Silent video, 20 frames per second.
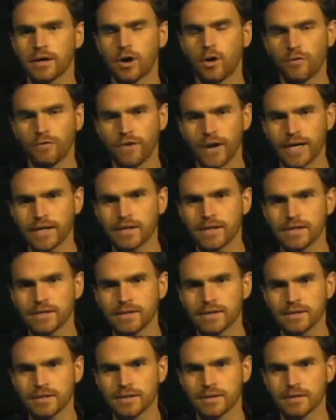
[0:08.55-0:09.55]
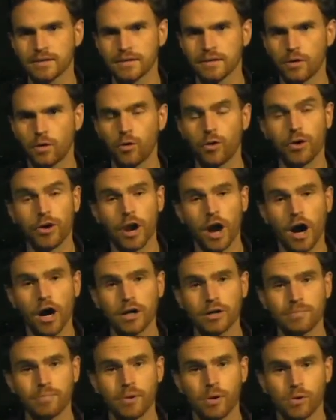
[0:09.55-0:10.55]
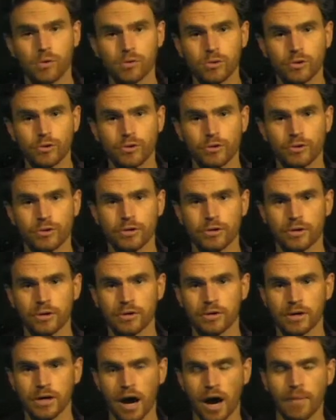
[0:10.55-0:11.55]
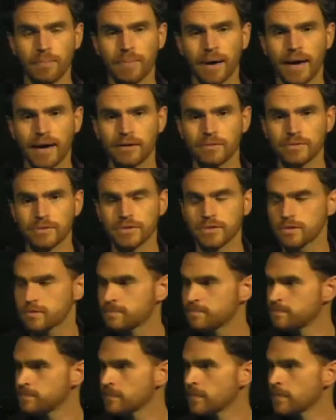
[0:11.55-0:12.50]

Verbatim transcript: covalent or nonpolar compounds